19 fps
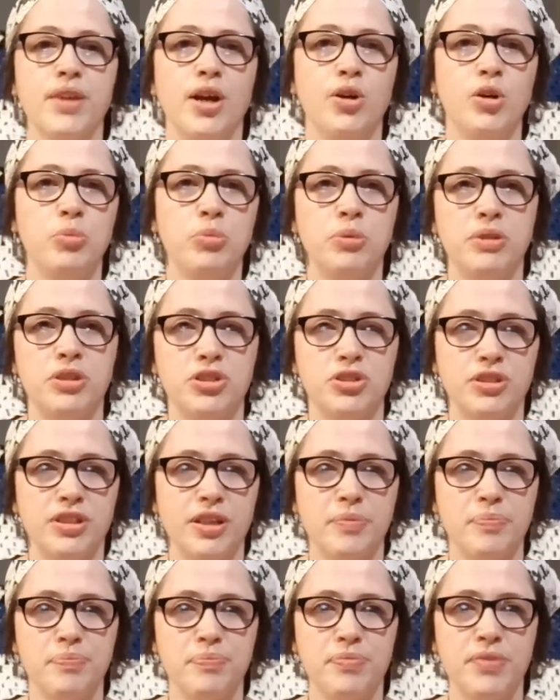I hope you enjoyed
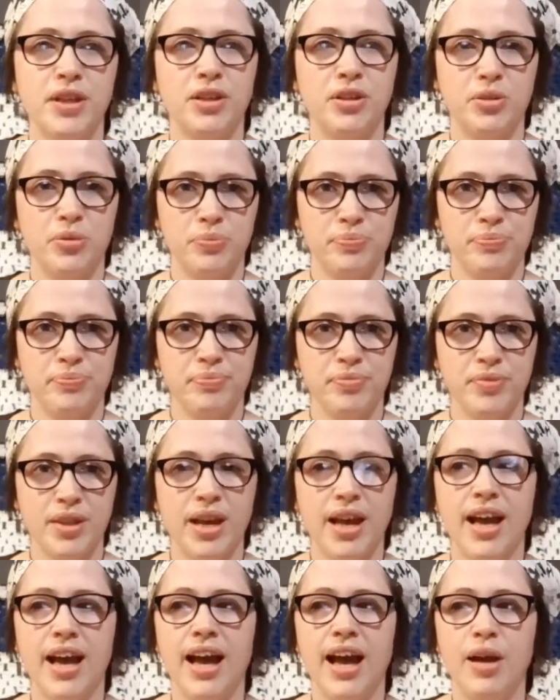that. Thank you.
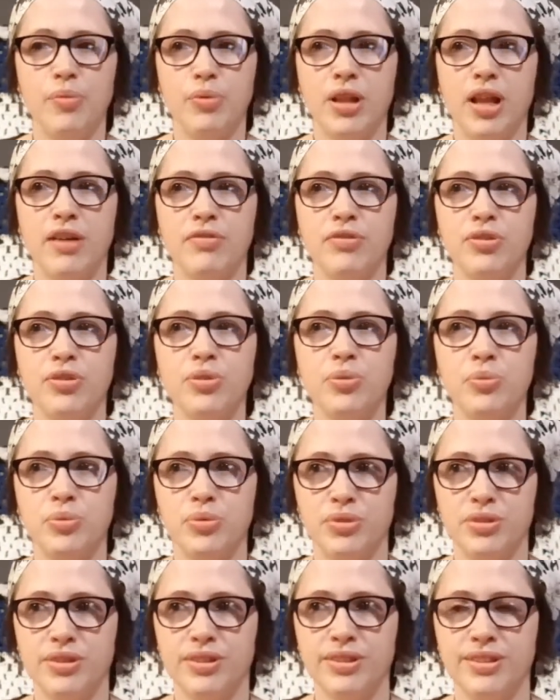I will have another
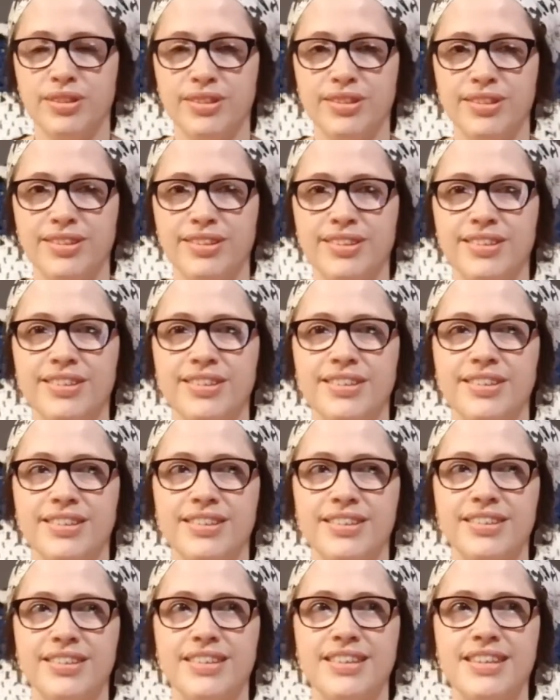one
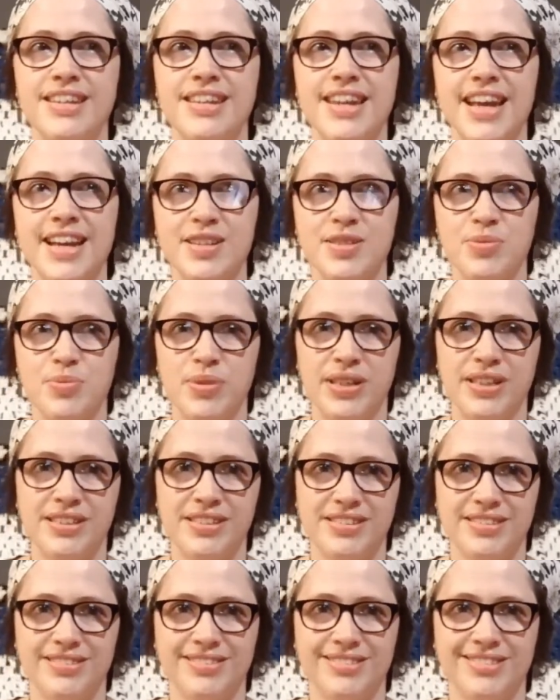next
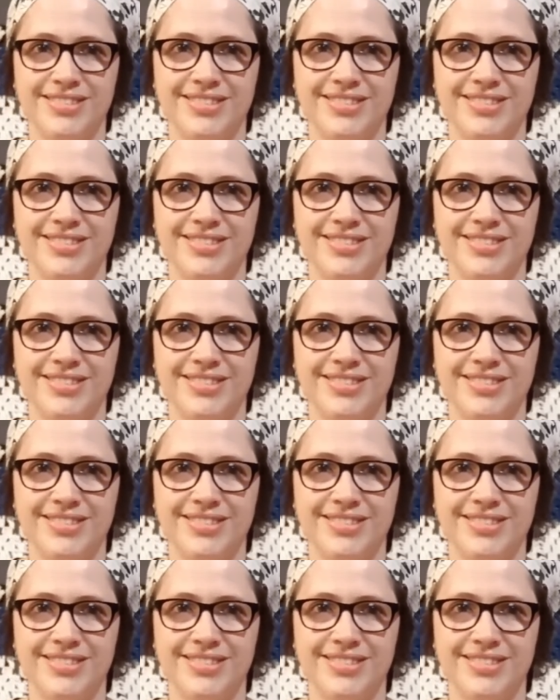week.